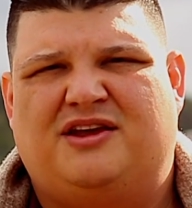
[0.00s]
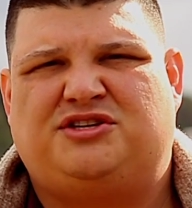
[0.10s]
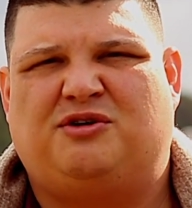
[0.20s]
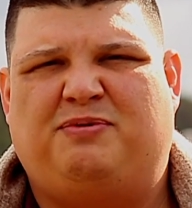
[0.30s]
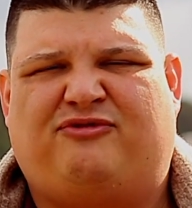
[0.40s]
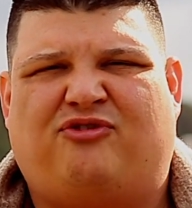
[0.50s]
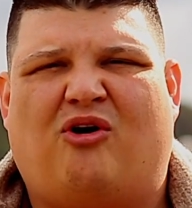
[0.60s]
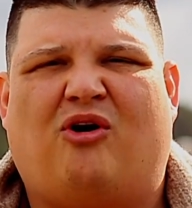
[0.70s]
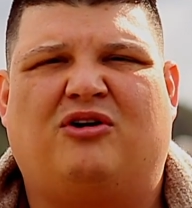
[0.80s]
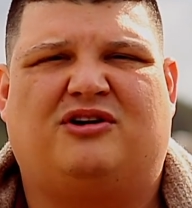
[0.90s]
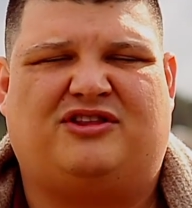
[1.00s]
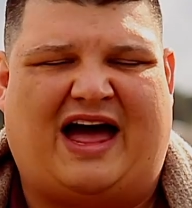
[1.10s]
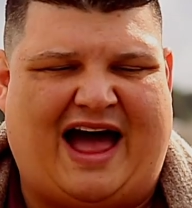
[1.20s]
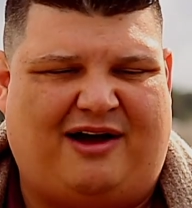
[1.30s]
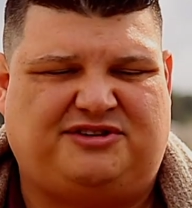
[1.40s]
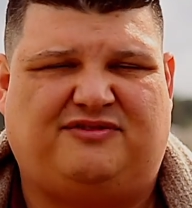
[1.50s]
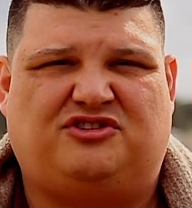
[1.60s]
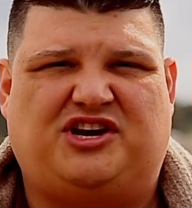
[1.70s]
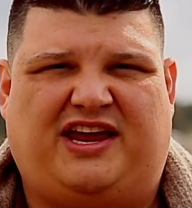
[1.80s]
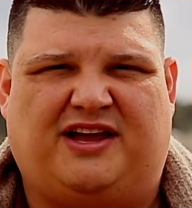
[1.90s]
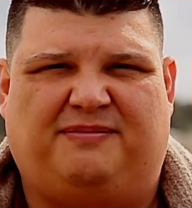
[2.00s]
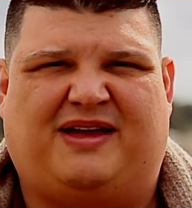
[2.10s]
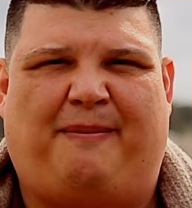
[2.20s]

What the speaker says: So before the house of Jacob